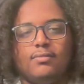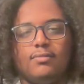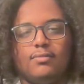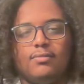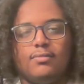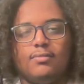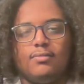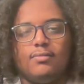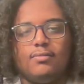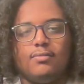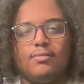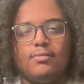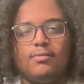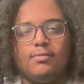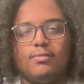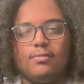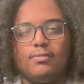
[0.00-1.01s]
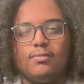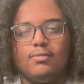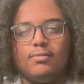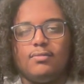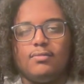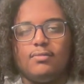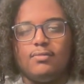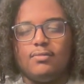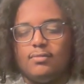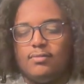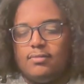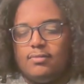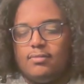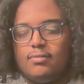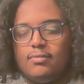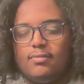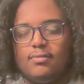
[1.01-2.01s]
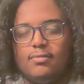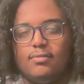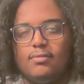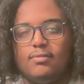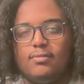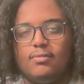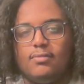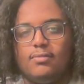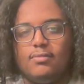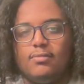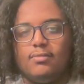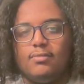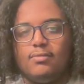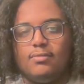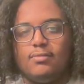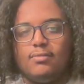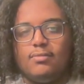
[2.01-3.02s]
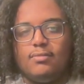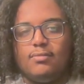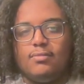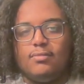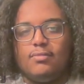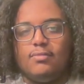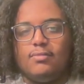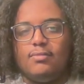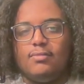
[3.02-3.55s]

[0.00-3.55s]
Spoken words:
(silent)